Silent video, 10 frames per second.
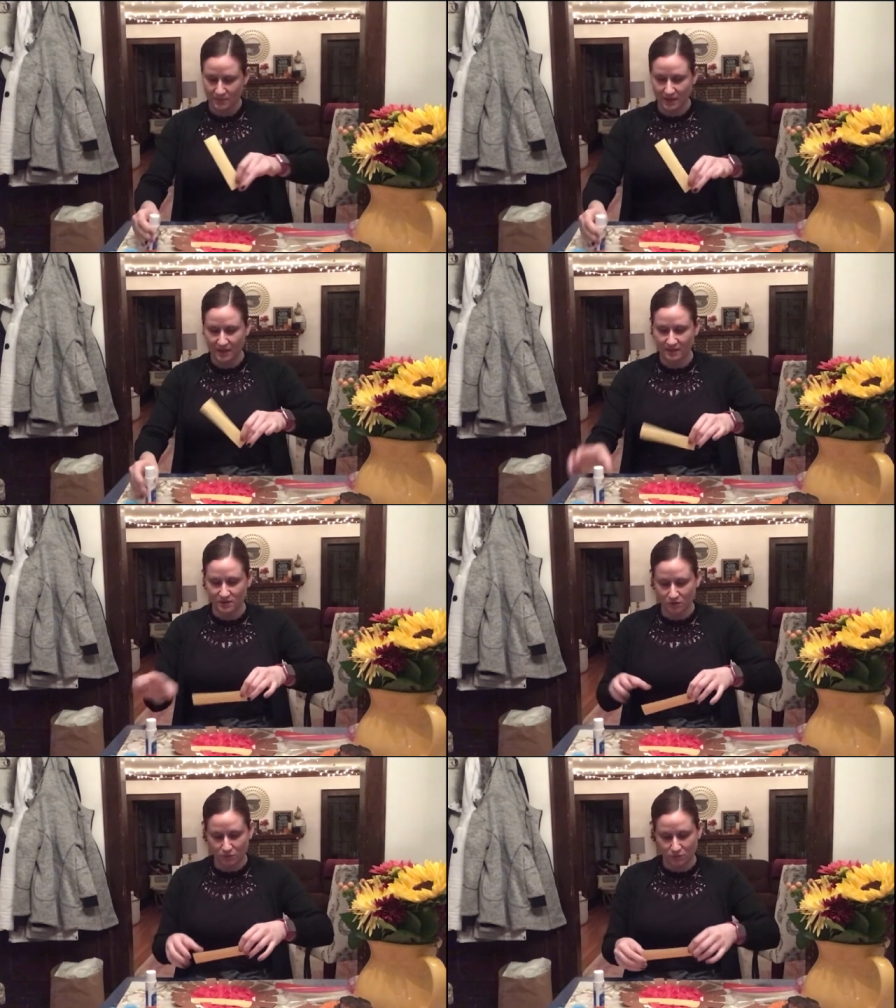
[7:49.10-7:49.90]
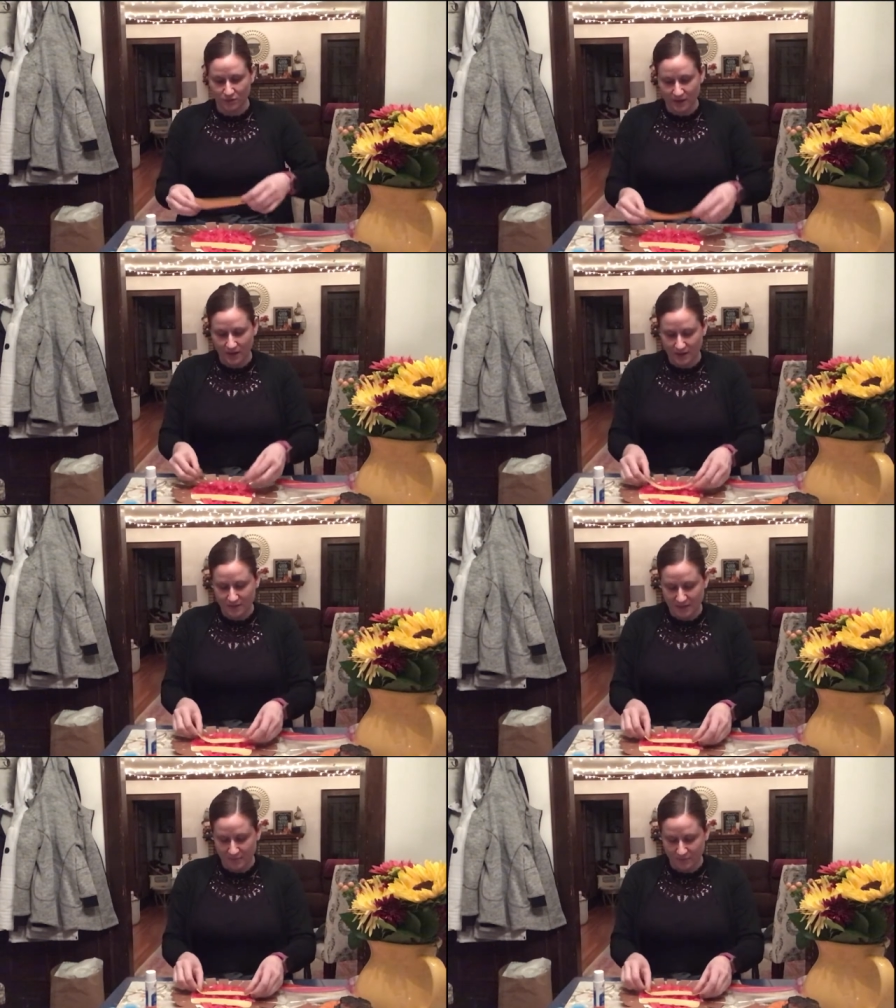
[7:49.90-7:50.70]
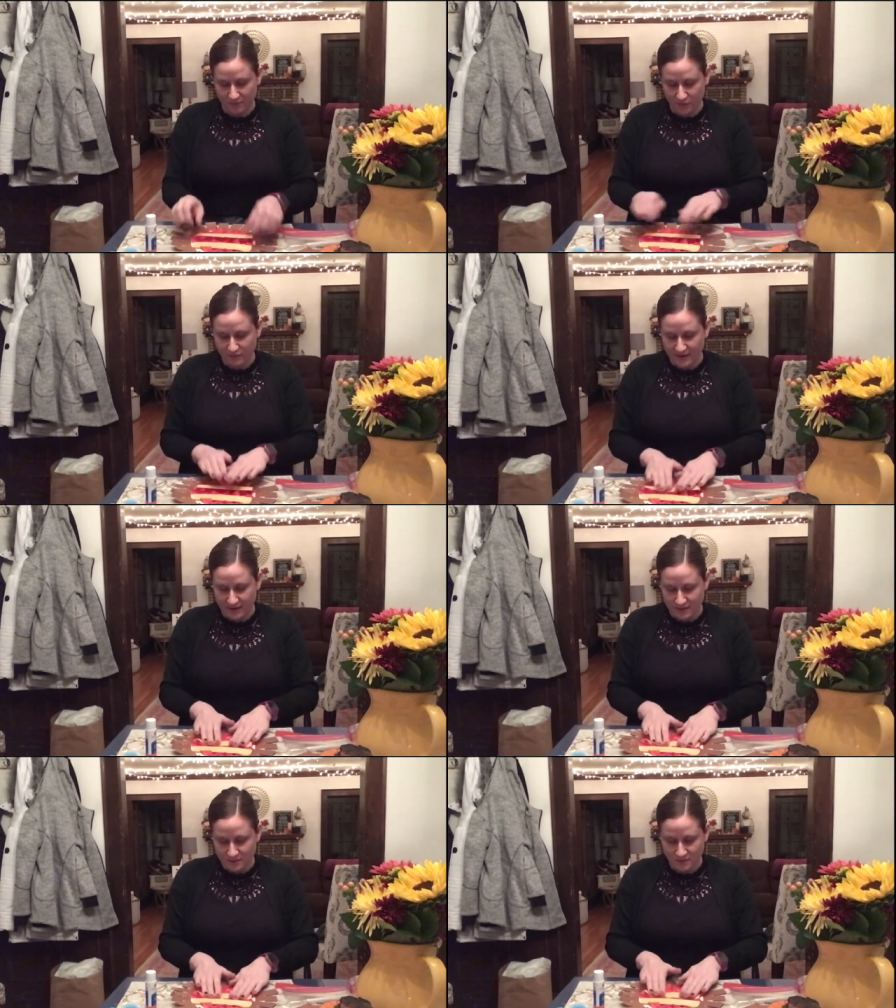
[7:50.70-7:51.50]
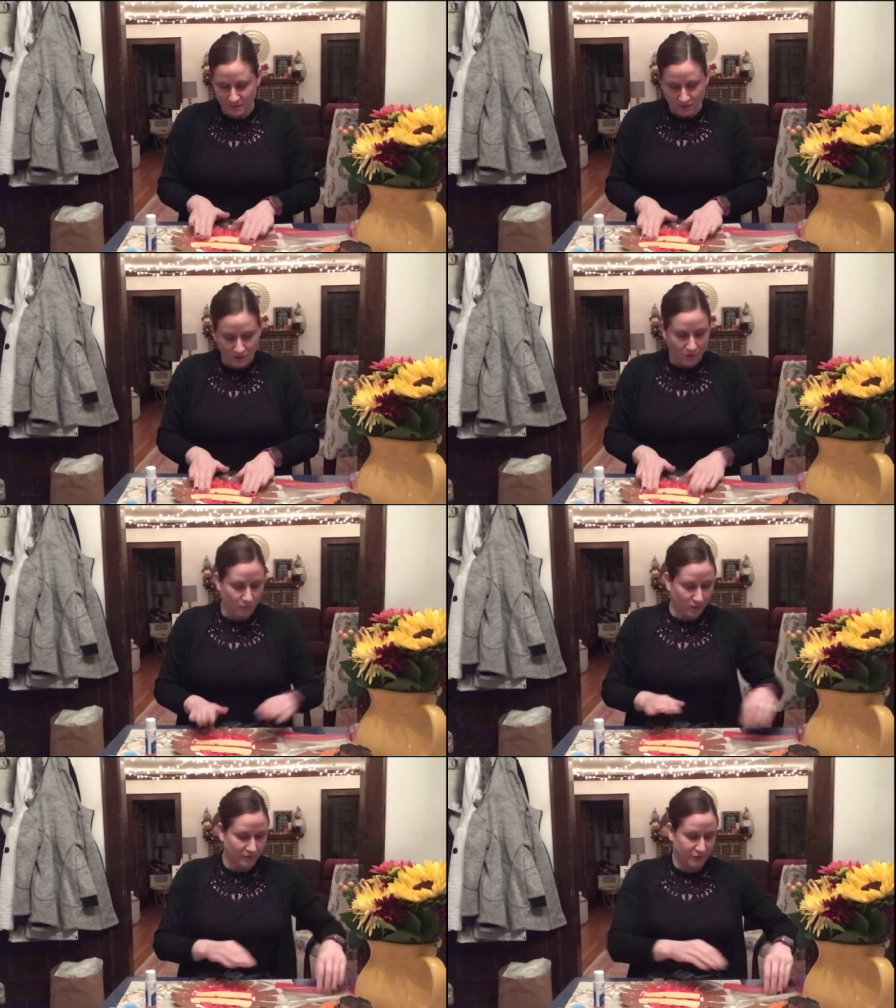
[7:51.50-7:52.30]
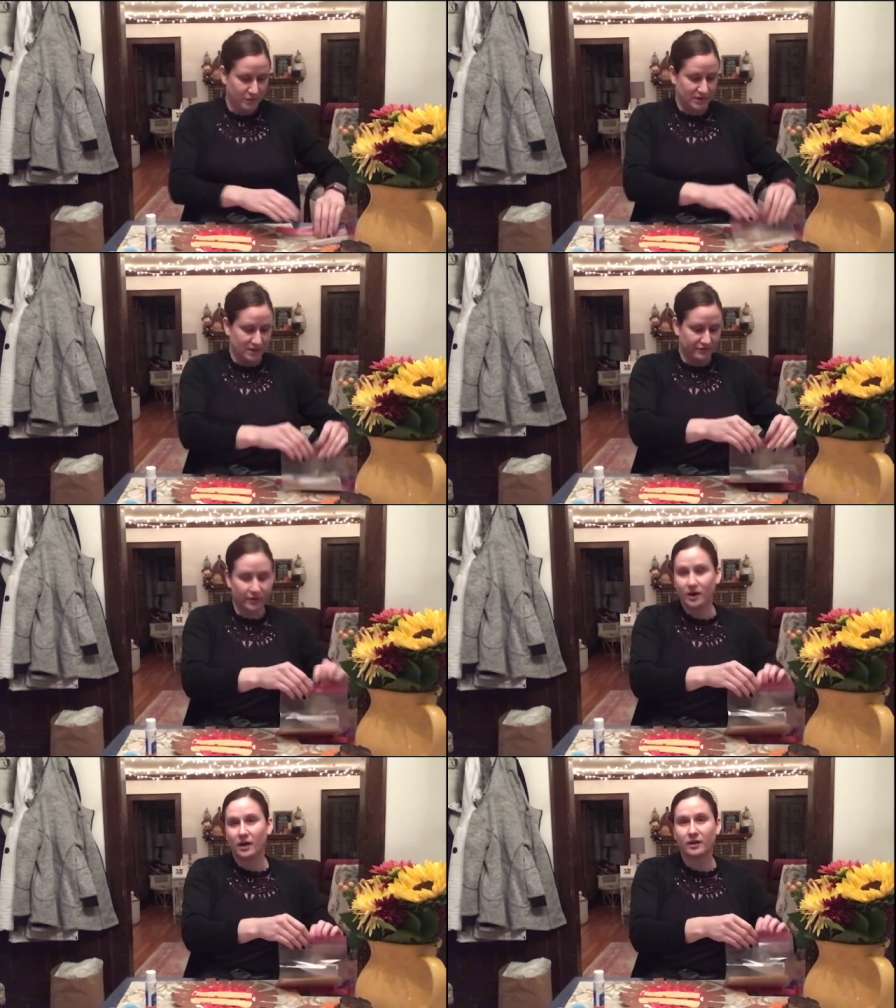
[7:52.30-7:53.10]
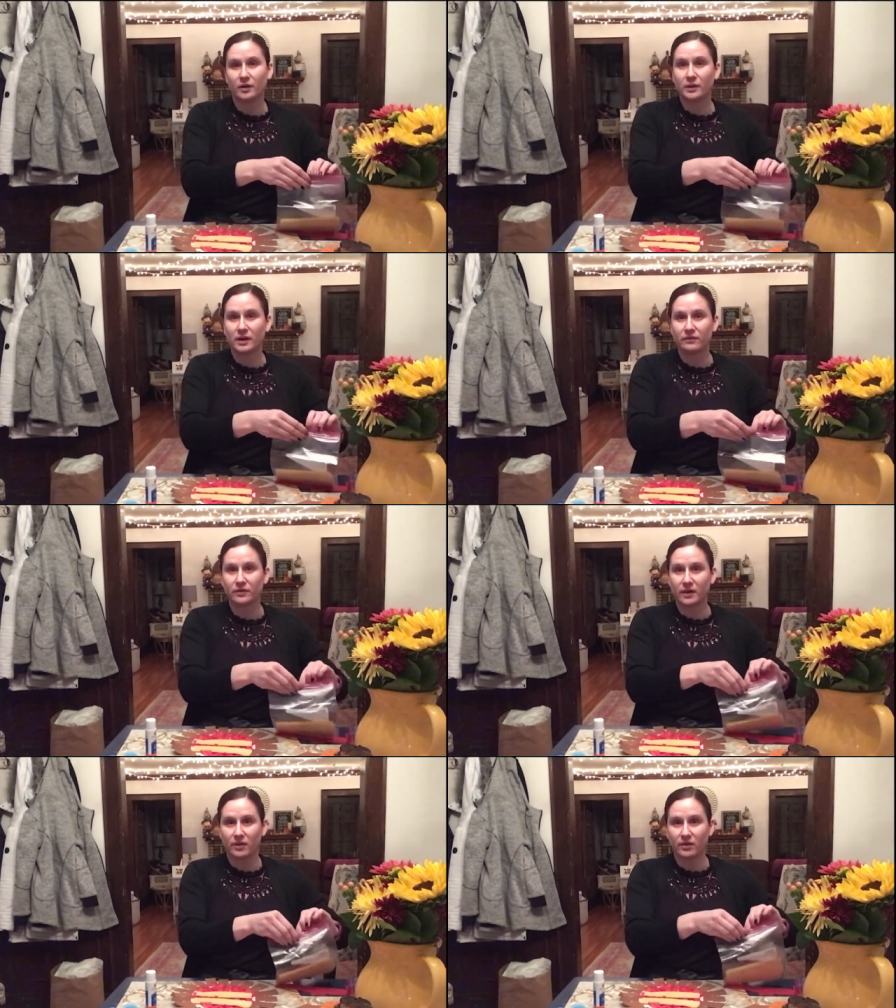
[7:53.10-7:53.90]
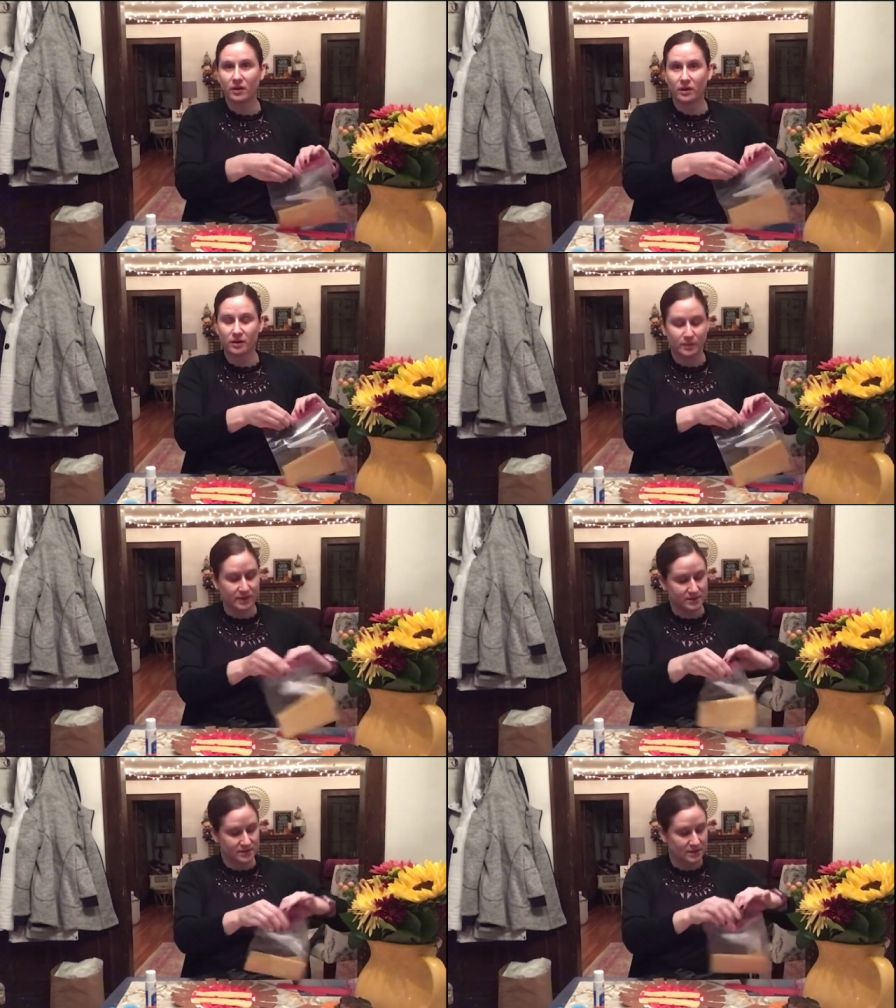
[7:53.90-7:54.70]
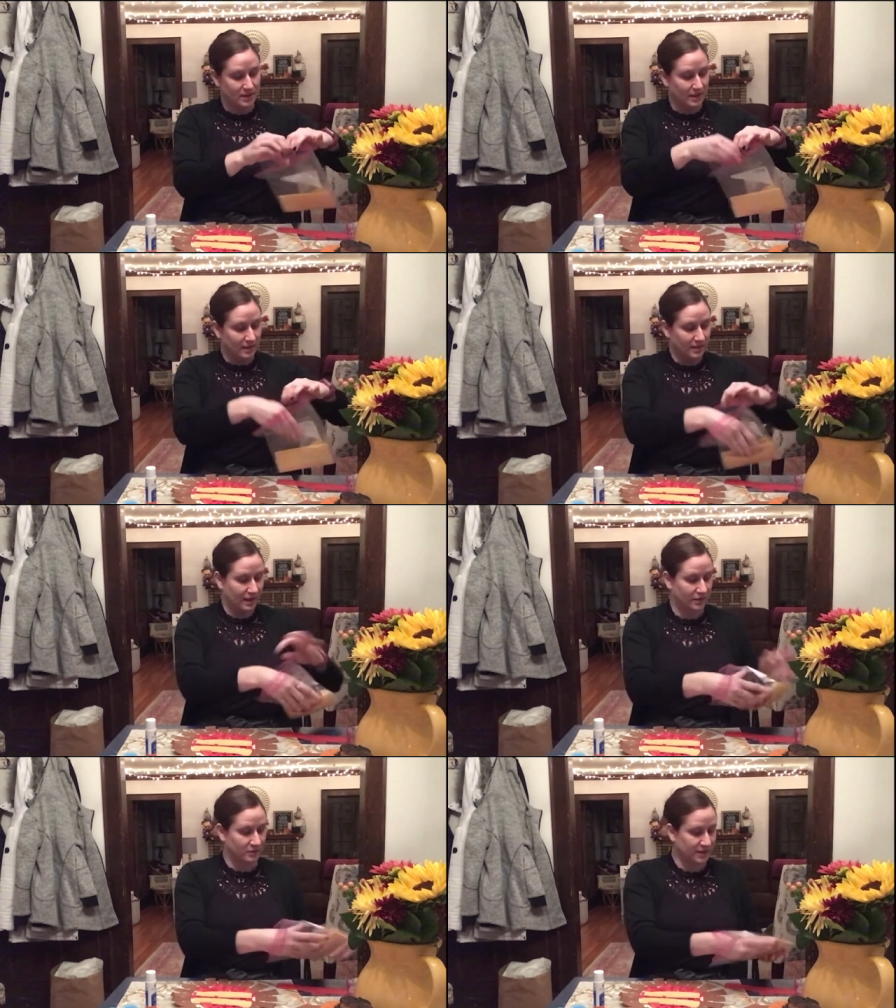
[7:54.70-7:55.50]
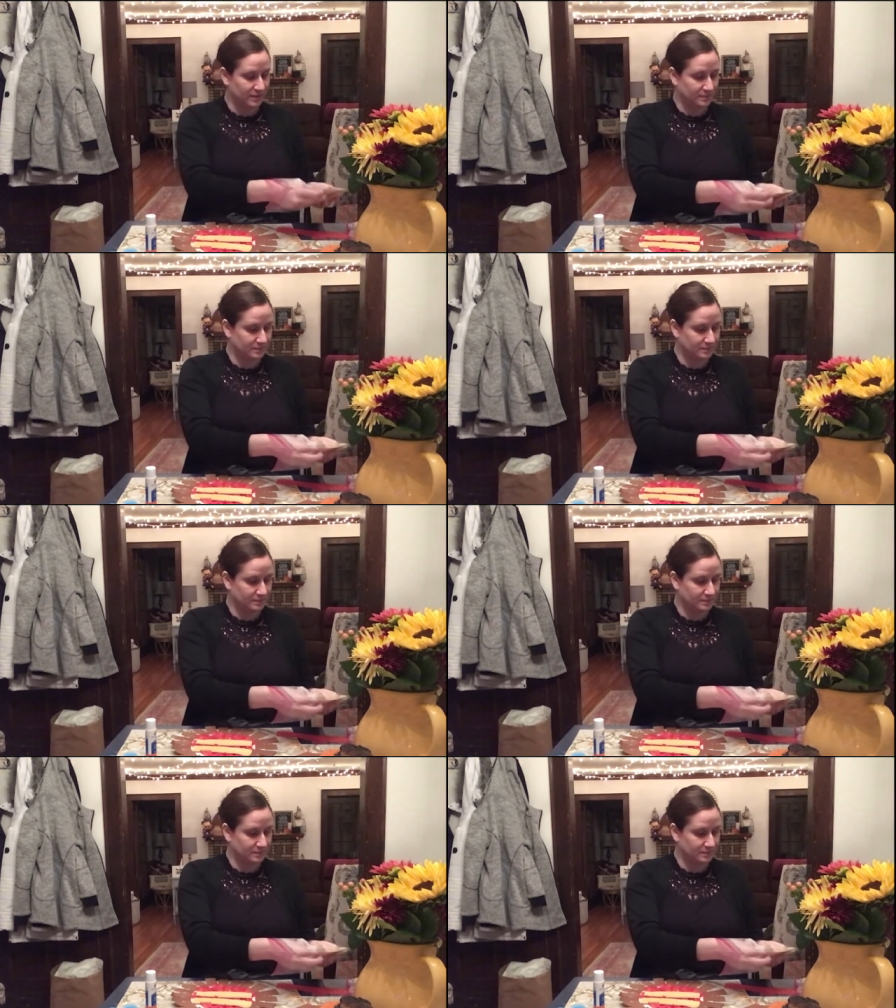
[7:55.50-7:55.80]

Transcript: And this goes right on top of your red, or if you did a different color, whatever the other color was that you did.